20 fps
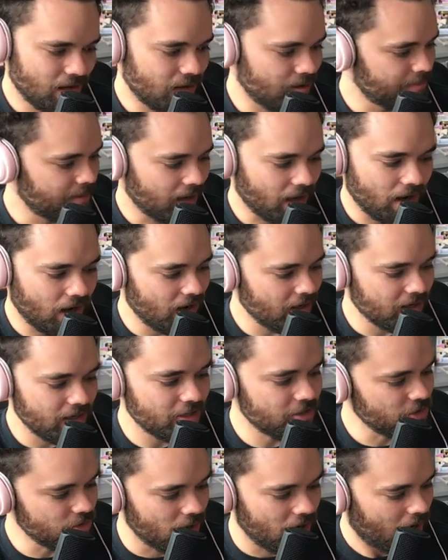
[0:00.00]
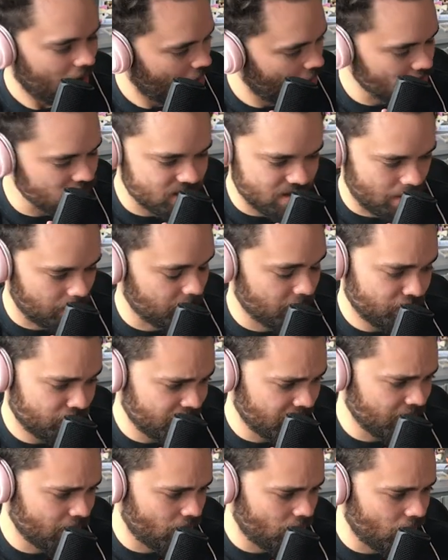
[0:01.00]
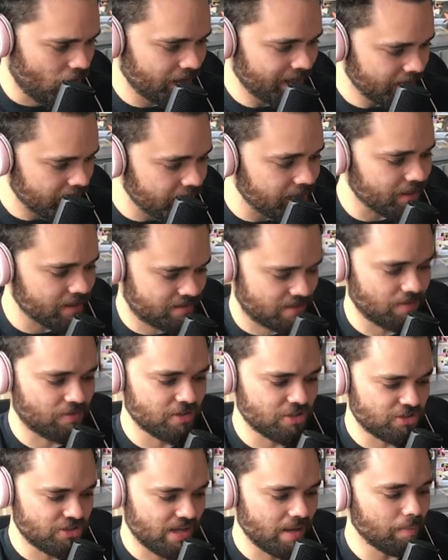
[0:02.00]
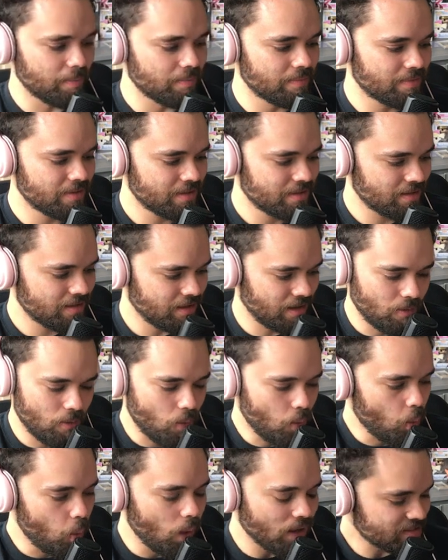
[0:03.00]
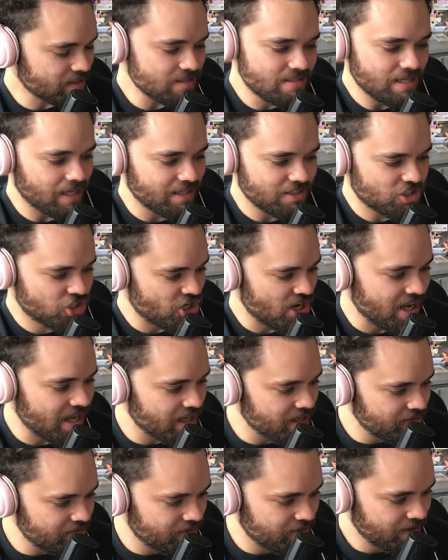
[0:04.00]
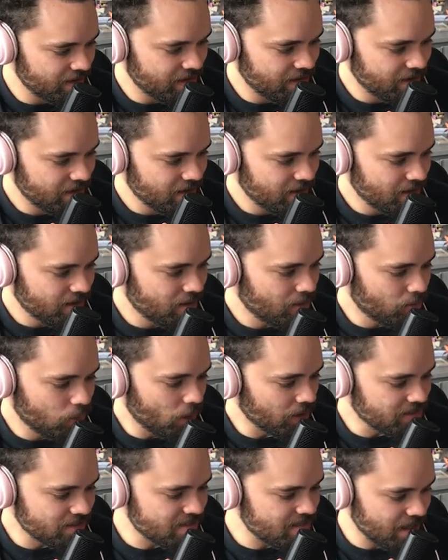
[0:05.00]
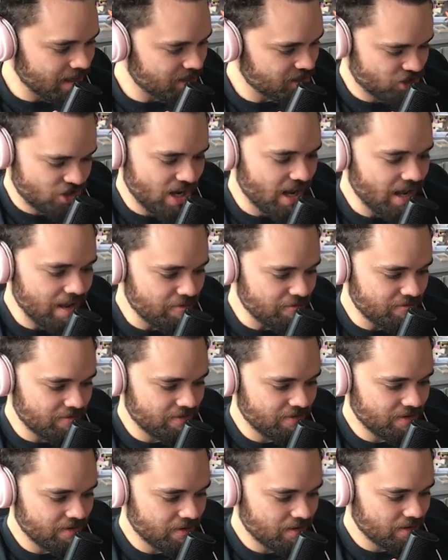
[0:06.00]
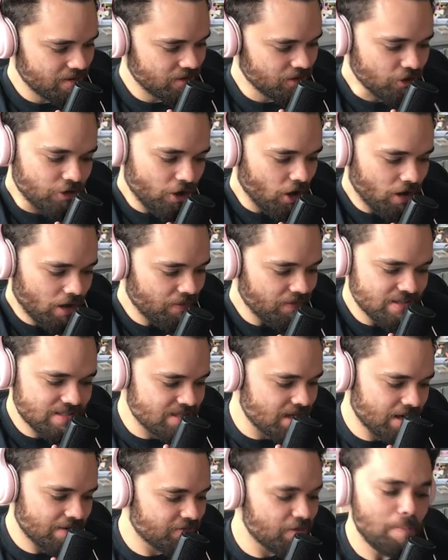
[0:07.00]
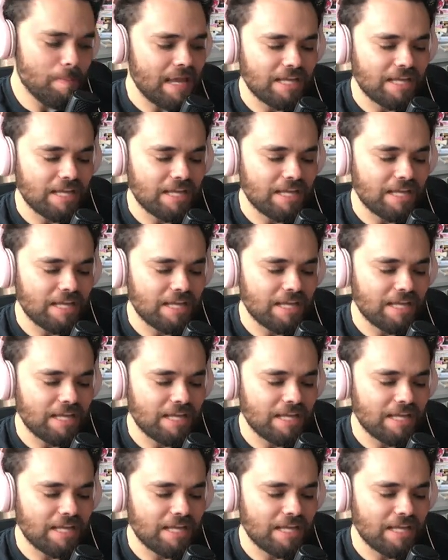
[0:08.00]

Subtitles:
Oh man, I gotta do a whole separate video on idiots at the gym. Like, what does that achieve? What does that achieve? You're not on the set of The